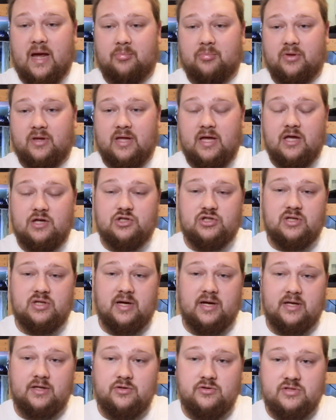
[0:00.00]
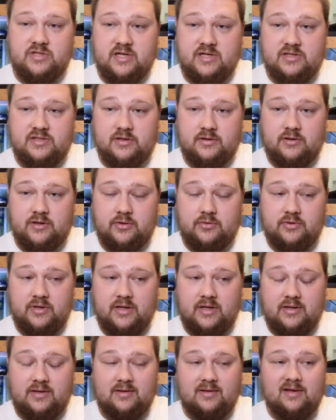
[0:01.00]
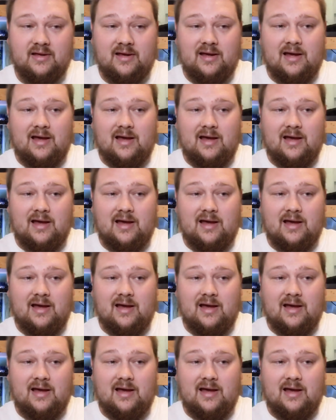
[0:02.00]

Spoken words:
application I can use that silicone in,